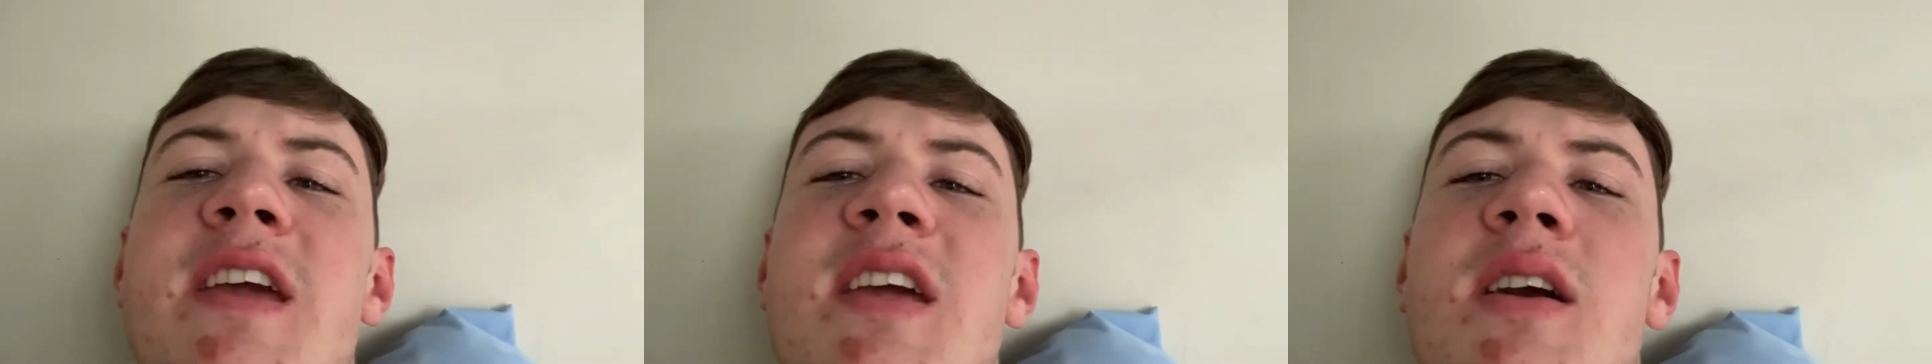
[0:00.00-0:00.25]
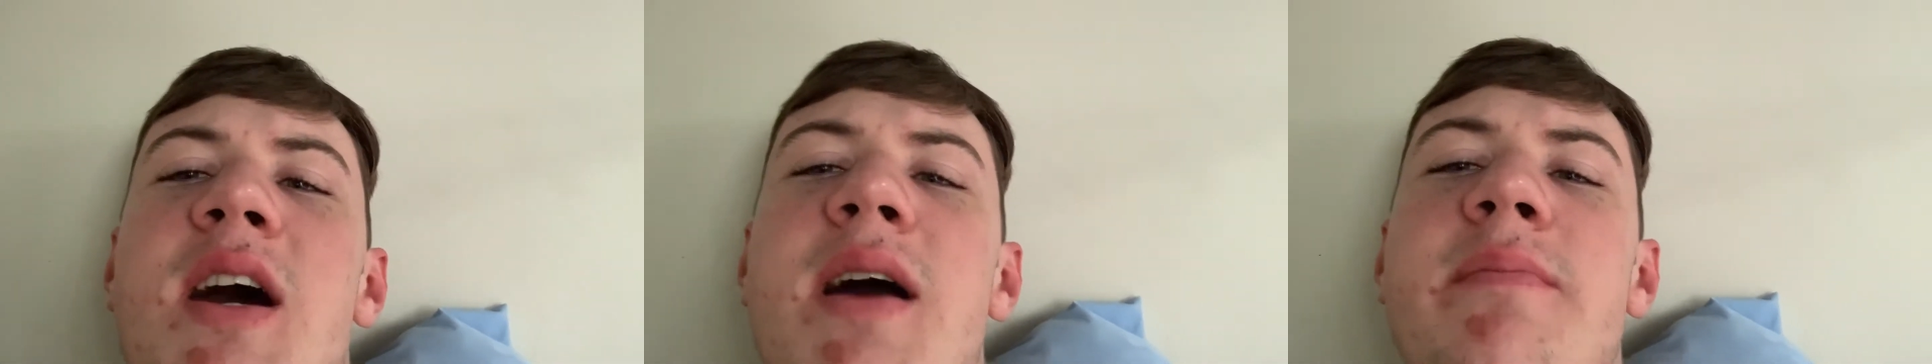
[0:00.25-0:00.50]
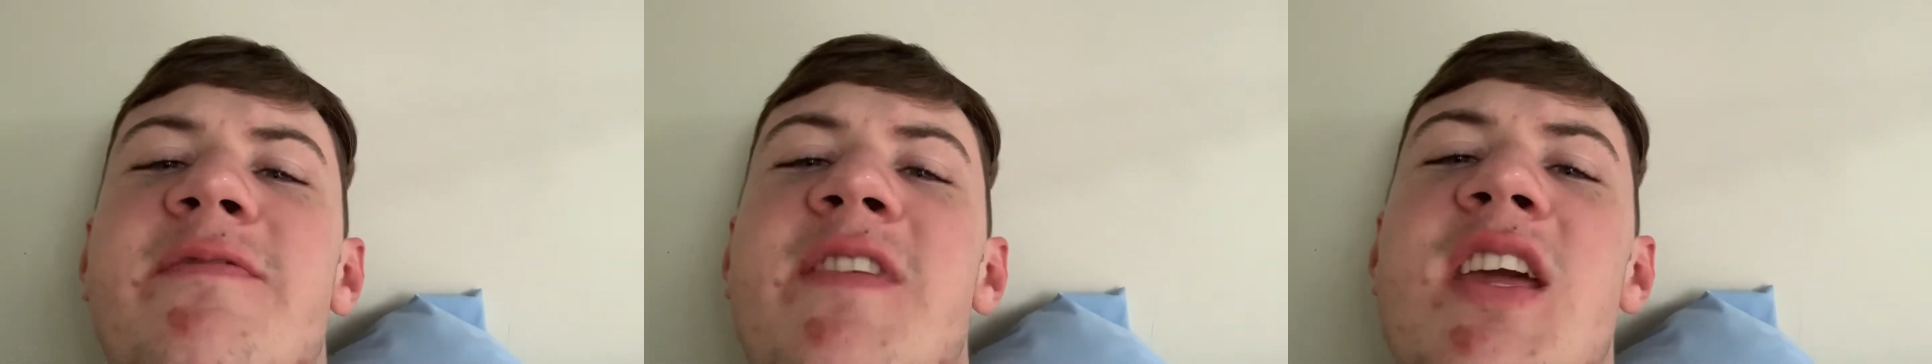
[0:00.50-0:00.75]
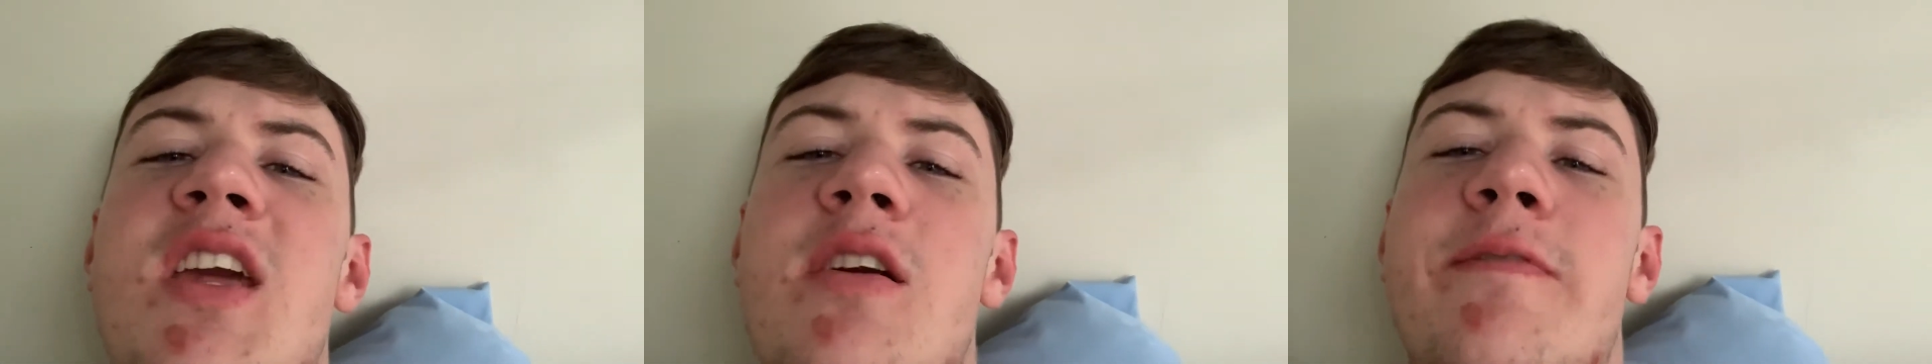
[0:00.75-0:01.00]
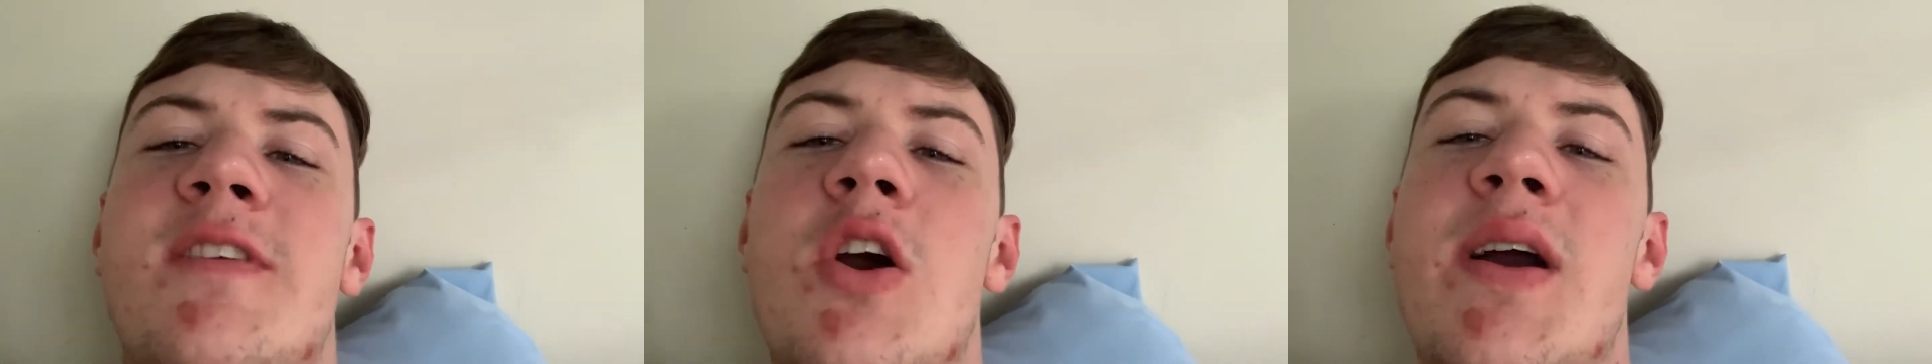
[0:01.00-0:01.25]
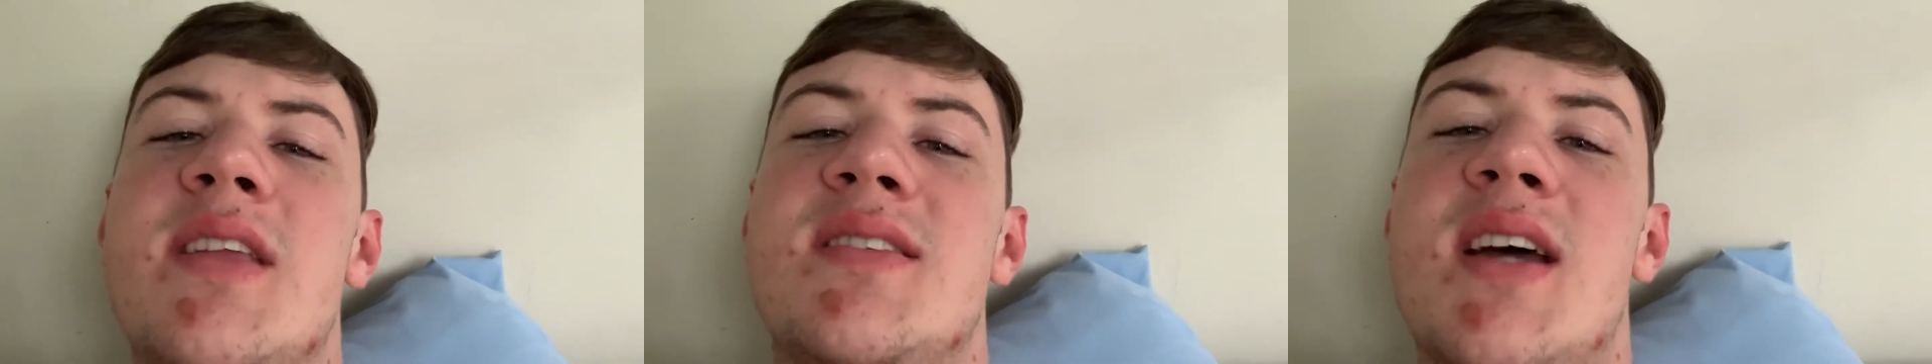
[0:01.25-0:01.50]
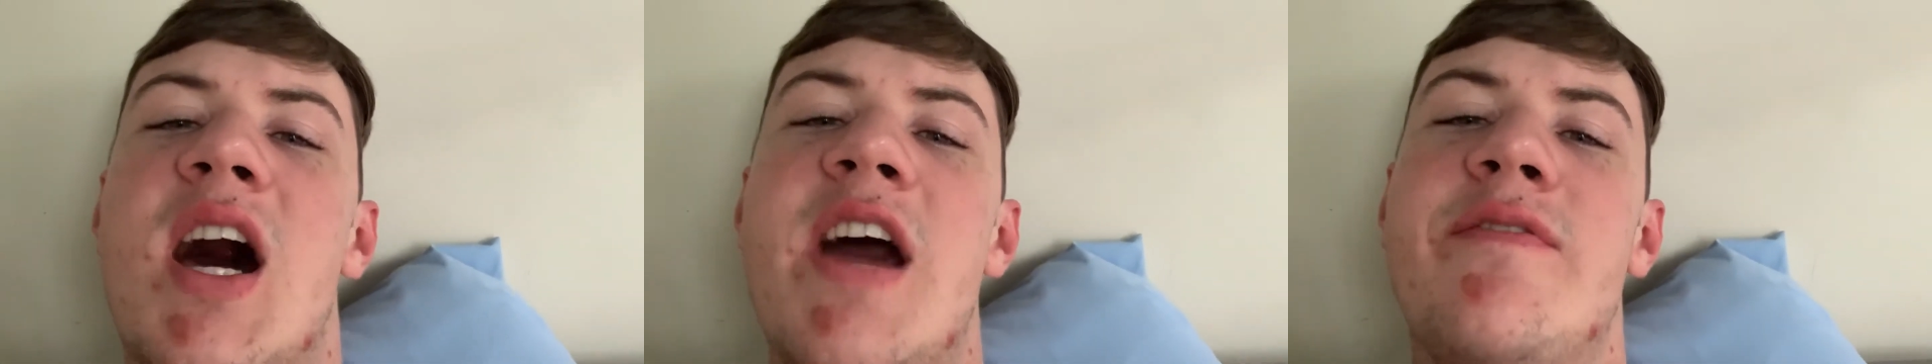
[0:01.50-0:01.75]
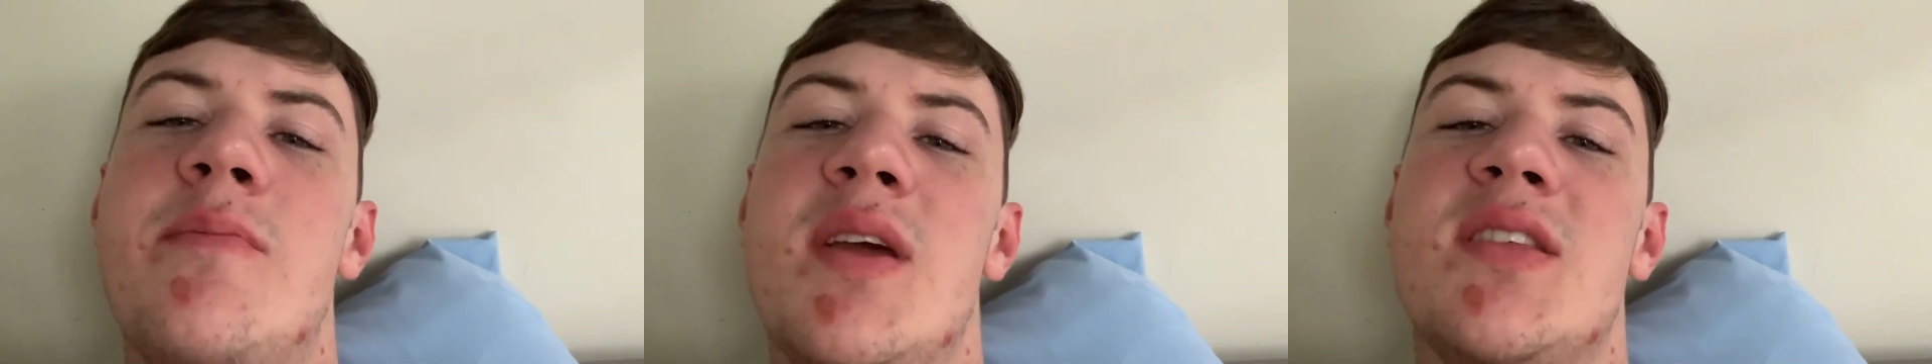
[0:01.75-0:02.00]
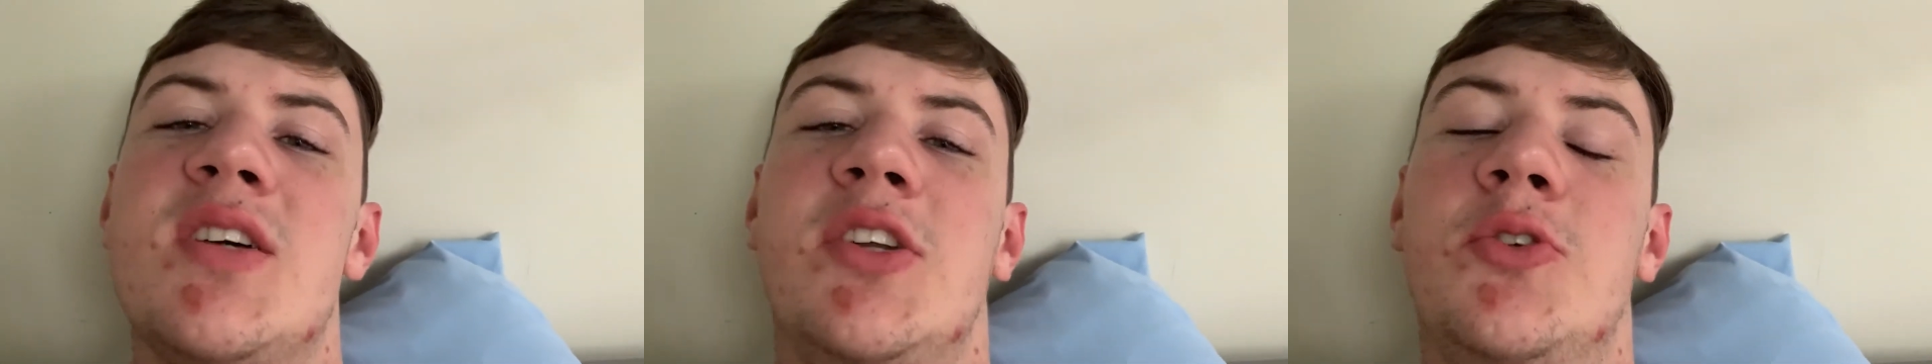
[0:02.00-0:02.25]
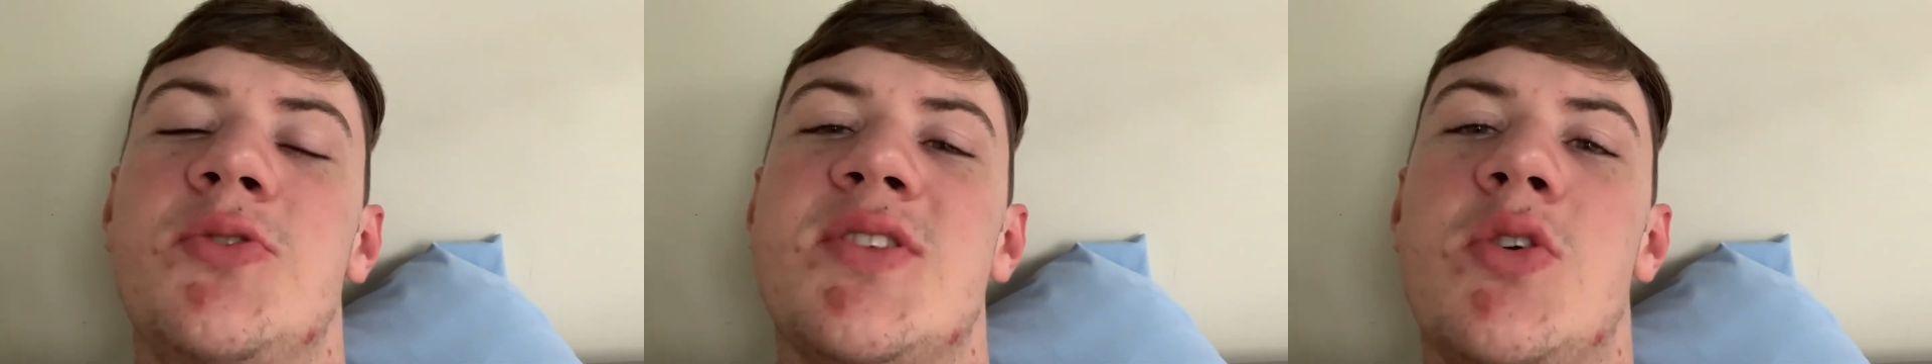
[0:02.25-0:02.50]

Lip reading: I'm thinking of going to either McDonald's